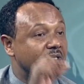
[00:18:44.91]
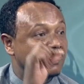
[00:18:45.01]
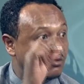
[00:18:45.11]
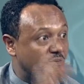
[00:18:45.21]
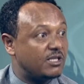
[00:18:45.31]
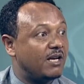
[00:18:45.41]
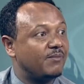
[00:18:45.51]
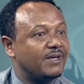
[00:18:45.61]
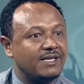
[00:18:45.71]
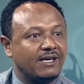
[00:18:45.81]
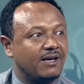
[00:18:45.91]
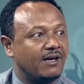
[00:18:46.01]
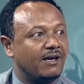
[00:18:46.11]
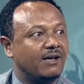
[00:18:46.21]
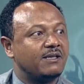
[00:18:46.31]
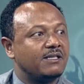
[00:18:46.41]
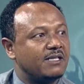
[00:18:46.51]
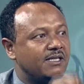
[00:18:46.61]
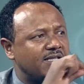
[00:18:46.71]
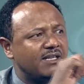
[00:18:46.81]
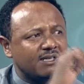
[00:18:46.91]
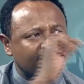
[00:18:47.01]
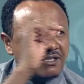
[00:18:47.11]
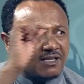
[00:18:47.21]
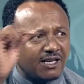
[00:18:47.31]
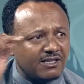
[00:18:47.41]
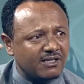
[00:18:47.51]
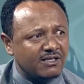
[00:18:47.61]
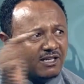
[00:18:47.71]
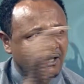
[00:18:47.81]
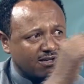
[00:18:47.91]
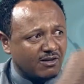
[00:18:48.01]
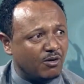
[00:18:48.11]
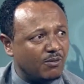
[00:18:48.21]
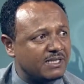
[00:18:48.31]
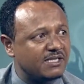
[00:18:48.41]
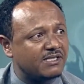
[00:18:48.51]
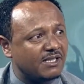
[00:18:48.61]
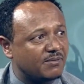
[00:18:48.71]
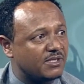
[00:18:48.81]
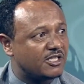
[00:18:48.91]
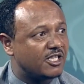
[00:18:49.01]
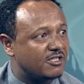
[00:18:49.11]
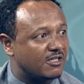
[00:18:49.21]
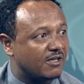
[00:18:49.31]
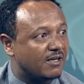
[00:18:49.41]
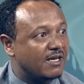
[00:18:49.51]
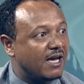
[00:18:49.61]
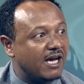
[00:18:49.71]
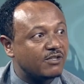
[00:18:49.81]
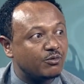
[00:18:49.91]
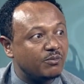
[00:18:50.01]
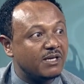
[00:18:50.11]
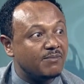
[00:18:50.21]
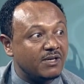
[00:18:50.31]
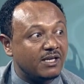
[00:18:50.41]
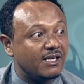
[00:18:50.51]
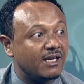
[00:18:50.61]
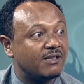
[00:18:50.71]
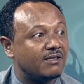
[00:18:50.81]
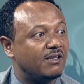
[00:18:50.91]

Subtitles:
the social media, the things that the global system is changing has to be immediate.